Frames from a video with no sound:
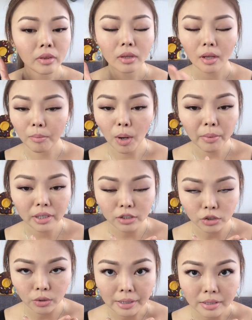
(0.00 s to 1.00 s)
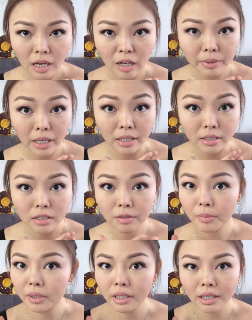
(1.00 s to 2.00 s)
the moment it dries up, it's
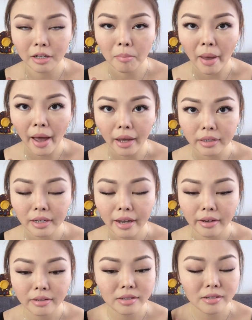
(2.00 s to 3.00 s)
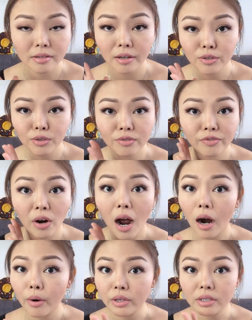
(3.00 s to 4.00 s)
completely matte and it stays on for
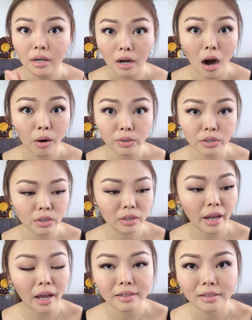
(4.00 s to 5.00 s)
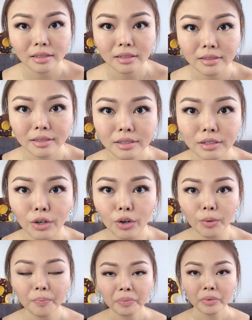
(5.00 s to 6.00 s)
hours and hours on end.
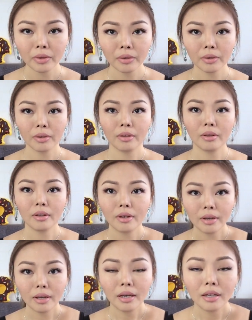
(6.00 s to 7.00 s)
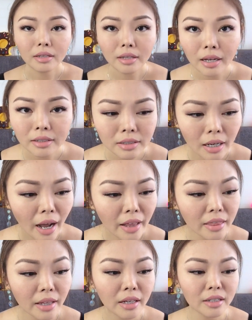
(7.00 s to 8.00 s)
So that, I
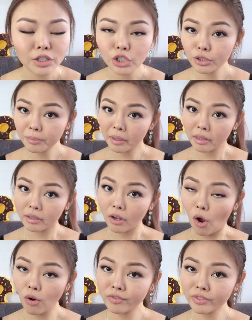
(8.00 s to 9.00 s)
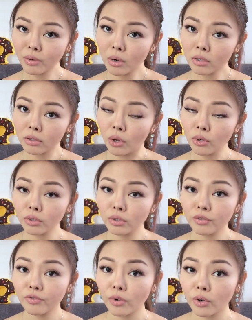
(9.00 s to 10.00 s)
think, should be the overall look
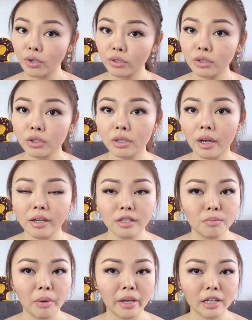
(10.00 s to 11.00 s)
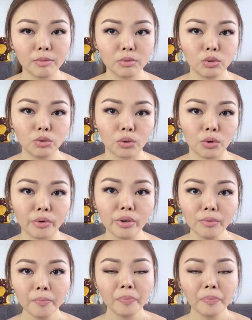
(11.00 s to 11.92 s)
for today's makeup tutorial.